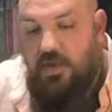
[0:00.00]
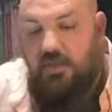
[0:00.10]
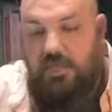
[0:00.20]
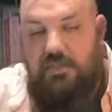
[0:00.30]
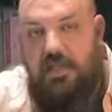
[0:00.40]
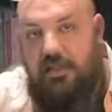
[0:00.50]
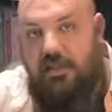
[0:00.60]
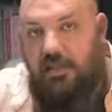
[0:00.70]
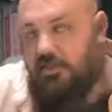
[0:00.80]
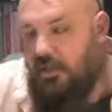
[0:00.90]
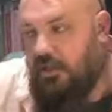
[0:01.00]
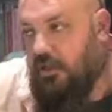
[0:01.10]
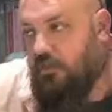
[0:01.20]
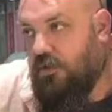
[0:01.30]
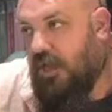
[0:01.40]
get the idea that,
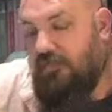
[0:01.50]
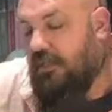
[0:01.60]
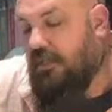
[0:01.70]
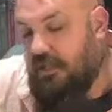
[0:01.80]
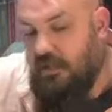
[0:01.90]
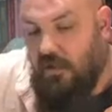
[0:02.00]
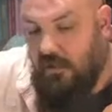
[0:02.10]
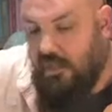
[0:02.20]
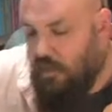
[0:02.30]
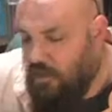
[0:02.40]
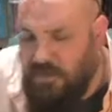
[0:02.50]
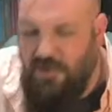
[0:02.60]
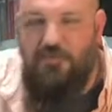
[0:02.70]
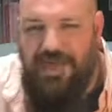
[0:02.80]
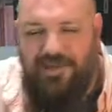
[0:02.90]
nothing can hurt, no
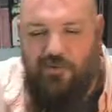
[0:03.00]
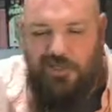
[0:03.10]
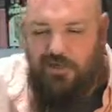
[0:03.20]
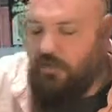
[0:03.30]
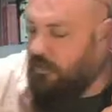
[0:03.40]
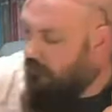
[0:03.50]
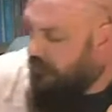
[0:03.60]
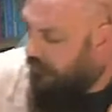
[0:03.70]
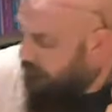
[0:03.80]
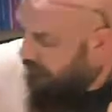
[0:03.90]
metal can hurt him anyway.